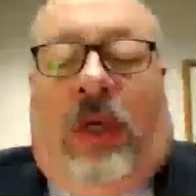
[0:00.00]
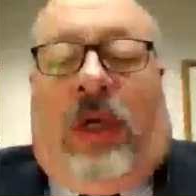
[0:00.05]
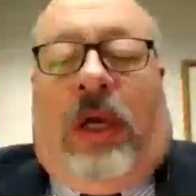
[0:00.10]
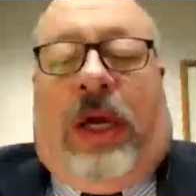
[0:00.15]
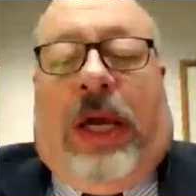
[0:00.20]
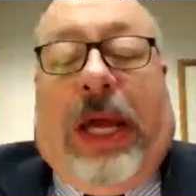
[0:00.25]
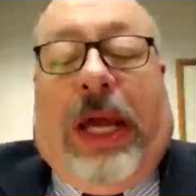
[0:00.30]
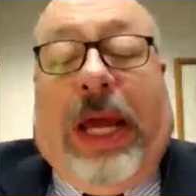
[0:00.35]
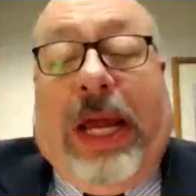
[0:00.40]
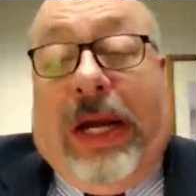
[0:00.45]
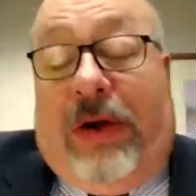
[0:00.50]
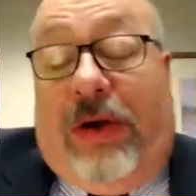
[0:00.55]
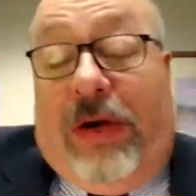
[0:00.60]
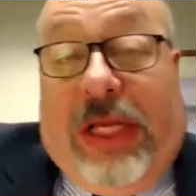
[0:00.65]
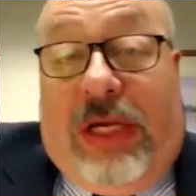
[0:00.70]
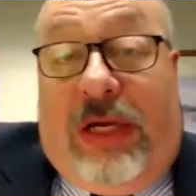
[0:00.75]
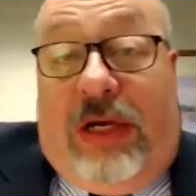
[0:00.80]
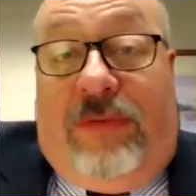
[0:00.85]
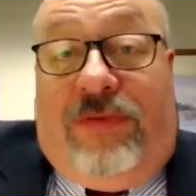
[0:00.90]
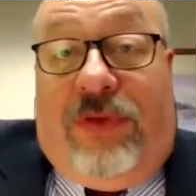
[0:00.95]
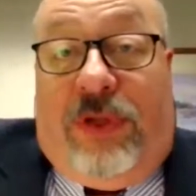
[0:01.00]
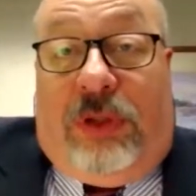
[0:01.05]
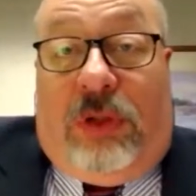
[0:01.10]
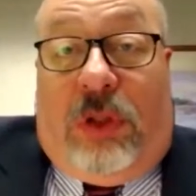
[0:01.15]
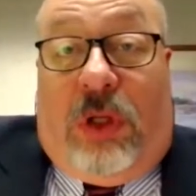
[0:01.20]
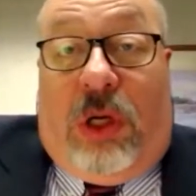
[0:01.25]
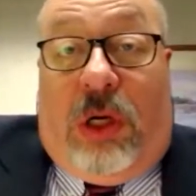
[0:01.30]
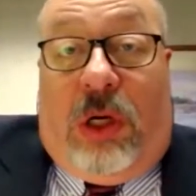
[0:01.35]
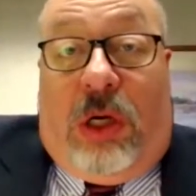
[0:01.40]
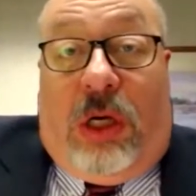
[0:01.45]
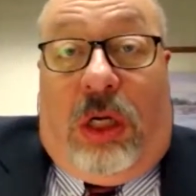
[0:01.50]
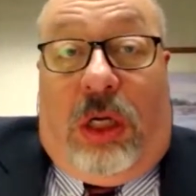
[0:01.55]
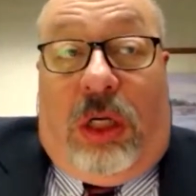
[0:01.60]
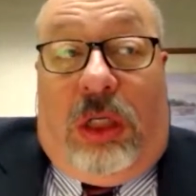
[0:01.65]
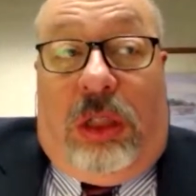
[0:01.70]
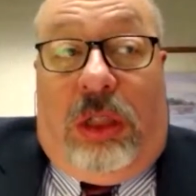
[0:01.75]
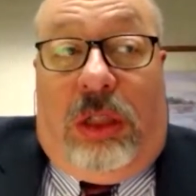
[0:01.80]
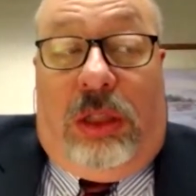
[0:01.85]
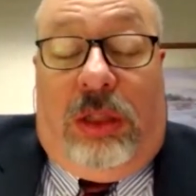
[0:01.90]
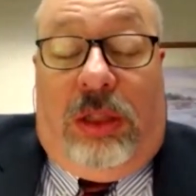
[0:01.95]
area of the law
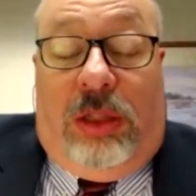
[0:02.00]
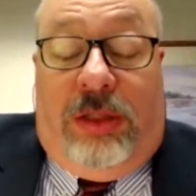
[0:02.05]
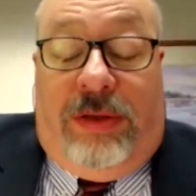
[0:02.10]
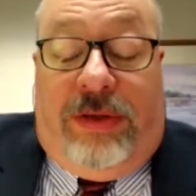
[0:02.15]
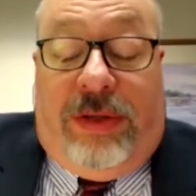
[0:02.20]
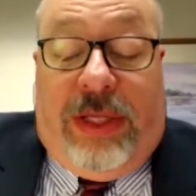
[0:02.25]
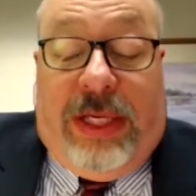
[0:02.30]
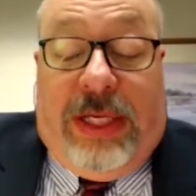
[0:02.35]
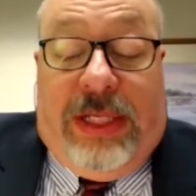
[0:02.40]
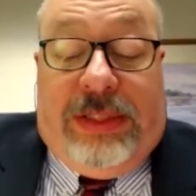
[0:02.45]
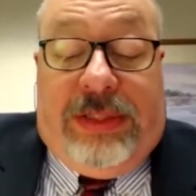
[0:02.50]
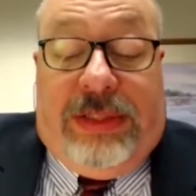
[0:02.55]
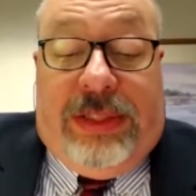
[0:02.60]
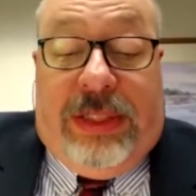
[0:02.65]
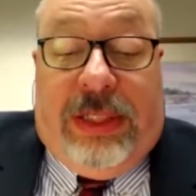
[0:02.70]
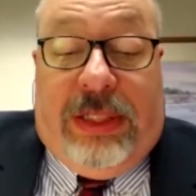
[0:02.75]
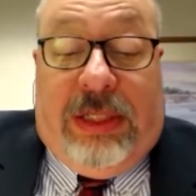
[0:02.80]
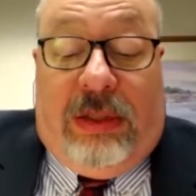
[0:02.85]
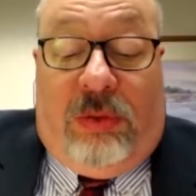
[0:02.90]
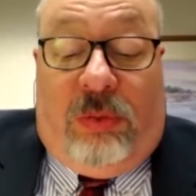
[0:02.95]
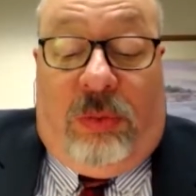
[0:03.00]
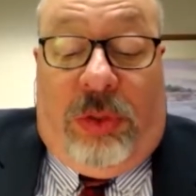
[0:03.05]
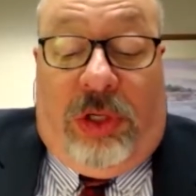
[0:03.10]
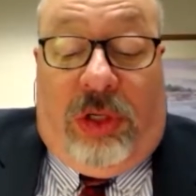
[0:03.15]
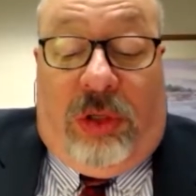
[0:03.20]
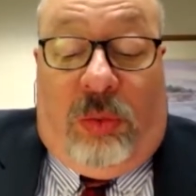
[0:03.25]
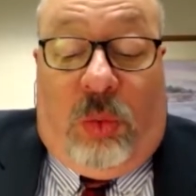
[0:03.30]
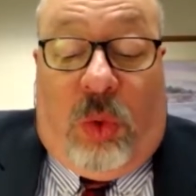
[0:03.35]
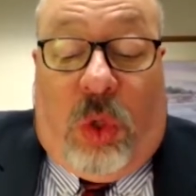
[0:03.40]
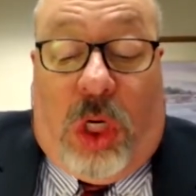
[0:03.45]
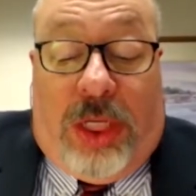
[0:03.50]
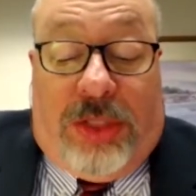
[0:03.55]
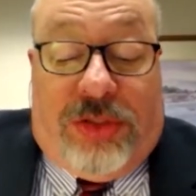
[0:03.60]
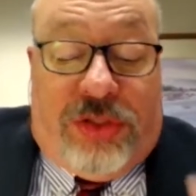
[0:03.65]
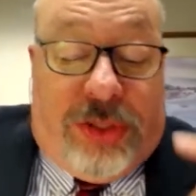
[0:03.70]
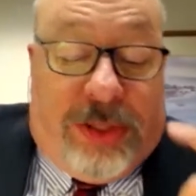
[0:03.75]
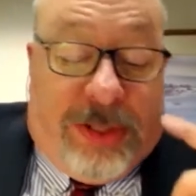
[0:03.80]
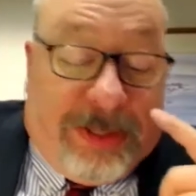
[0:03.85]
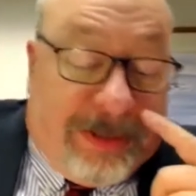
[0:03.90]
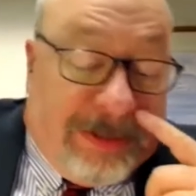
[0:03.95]
that we're
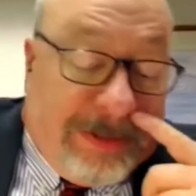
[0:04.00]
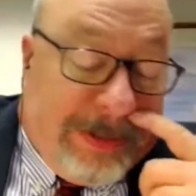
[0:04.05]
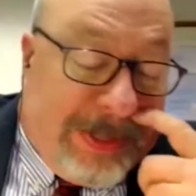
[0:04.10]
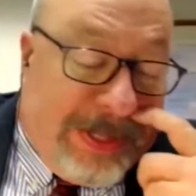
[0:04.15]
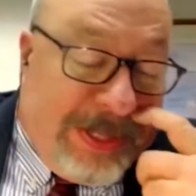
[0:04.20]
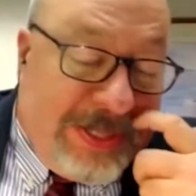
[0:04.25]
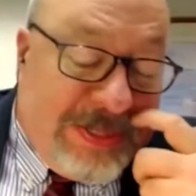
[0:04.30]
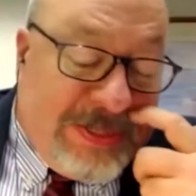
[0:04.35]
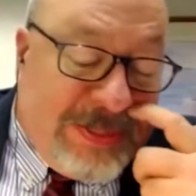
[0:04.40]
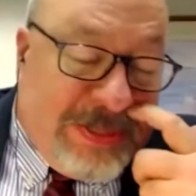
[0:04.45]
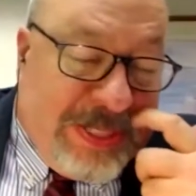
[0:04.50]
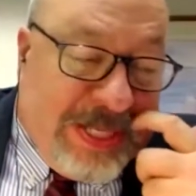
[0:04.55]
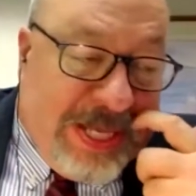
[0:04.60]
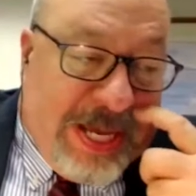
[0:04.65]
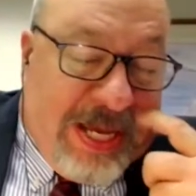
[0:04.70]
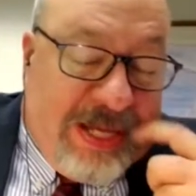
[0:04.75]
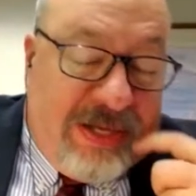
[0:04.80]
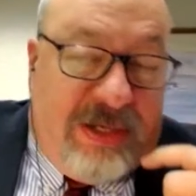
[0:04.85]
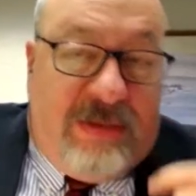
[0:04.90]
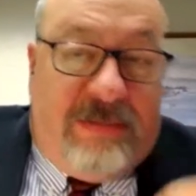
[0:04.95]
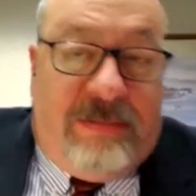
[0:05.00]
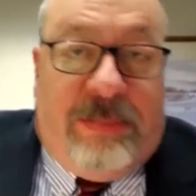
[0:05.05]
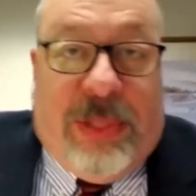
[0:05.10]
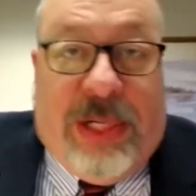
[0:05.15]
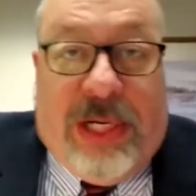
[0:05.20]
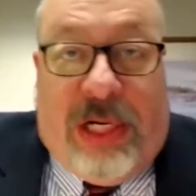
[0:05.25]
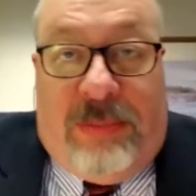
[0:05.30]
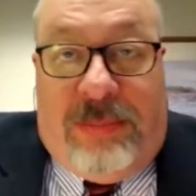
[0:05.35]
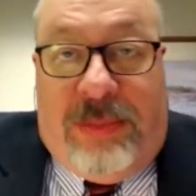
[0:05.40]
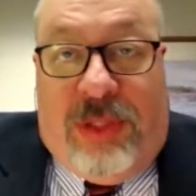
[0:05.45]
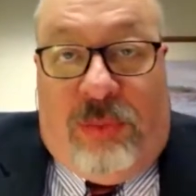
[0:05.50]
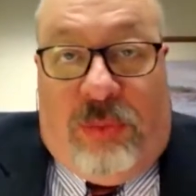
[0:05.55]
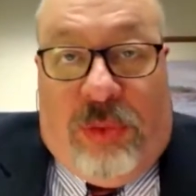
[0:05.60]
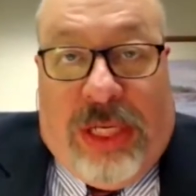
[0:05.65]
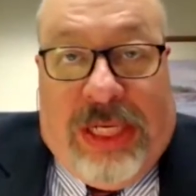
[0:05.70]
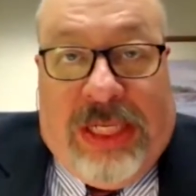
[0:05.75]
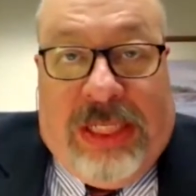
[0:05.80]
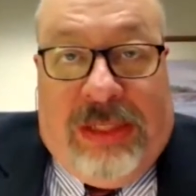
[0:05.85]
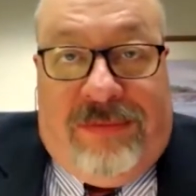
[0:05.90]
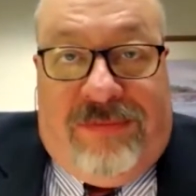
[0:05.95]
watching is that impairment
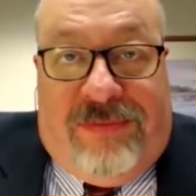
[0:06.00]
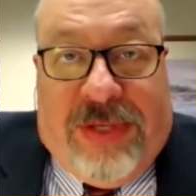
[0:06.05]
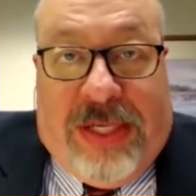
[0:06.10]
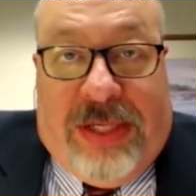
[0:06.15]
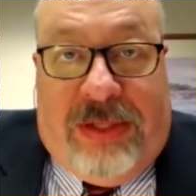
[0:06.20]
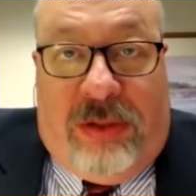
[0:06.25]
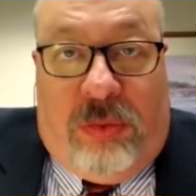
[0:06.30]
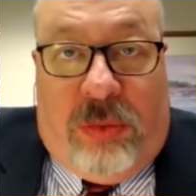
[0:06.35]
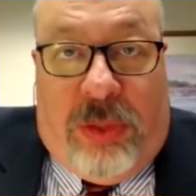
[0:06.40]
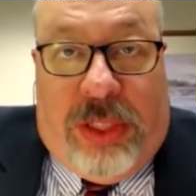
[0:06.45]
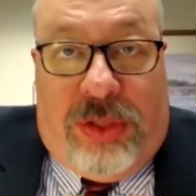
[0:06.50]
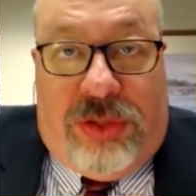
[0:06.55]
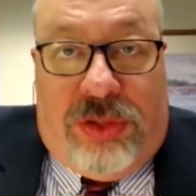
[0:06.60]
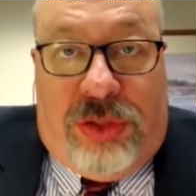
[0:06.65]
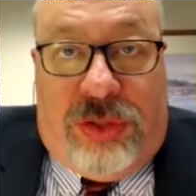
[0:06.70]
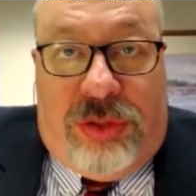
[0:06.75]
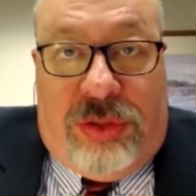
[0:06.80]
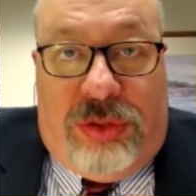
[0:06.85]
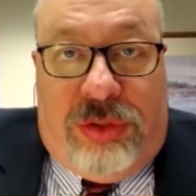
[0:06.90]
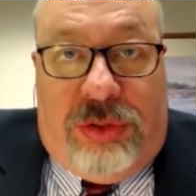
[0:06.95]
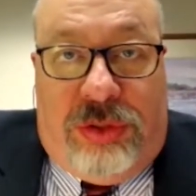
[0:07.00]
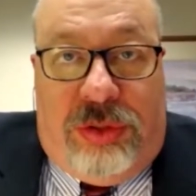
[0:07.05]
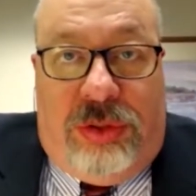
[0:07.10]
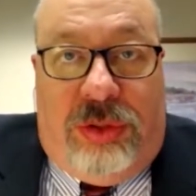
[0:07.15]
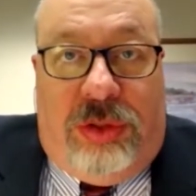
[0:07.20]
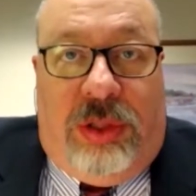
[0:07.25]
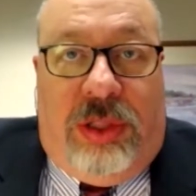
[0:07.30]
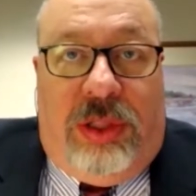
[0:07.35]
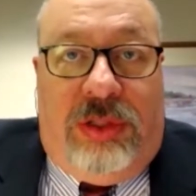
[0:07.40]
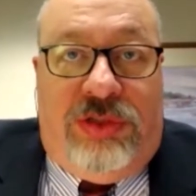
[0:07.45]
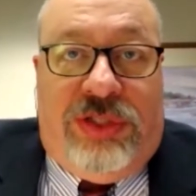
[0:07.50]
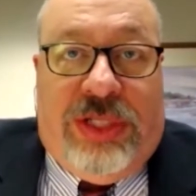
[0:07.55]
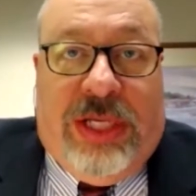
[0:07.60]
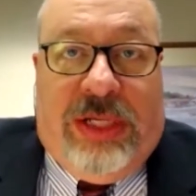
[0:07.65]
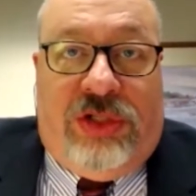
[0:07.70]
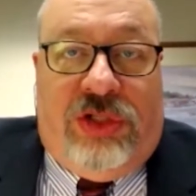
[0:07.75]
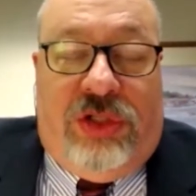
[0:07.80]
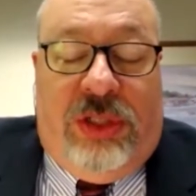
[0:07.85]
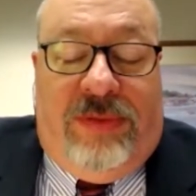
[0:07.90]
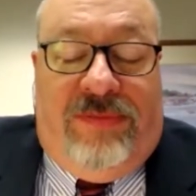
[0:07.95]
rating evaluation
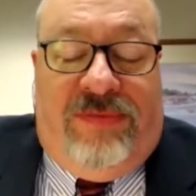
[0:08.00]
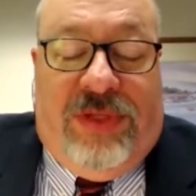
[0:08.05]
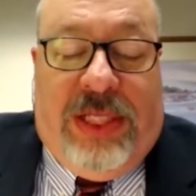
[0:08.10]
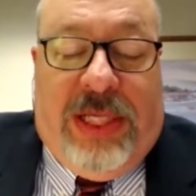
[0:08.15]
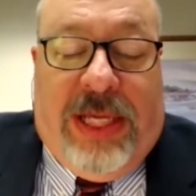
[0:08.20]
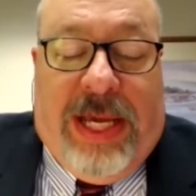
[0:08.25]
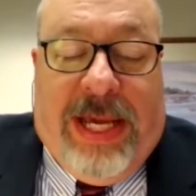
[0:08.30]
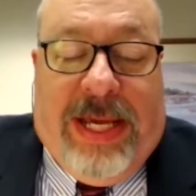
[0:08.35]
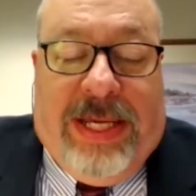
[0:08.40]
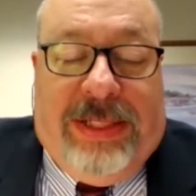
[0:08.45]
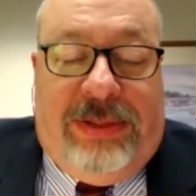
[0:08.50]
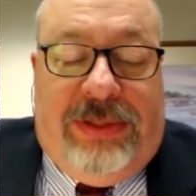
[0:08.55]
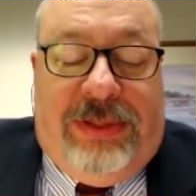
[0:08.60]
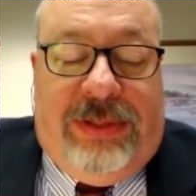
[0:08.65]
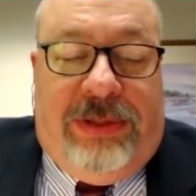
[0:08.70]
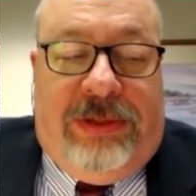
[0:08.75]
section of the Act.